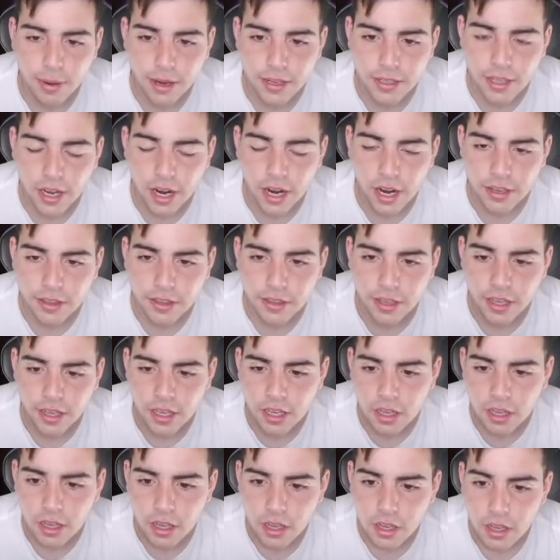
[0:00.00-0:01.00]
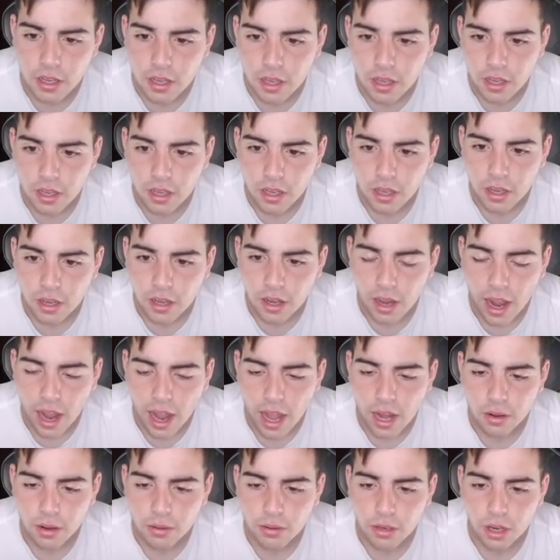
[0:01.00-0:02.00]
right there, I think.
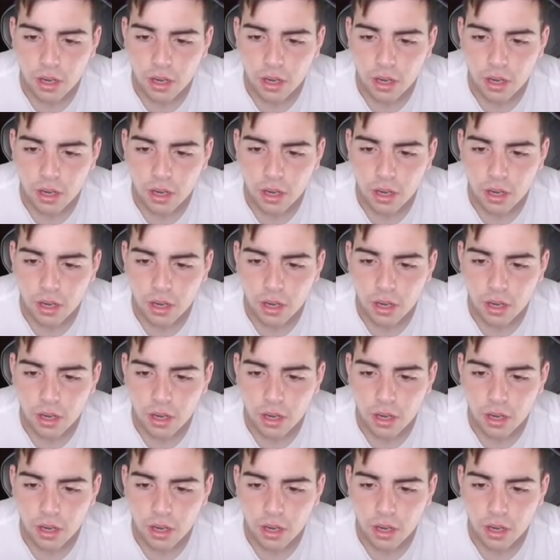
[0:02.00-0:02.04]
I don't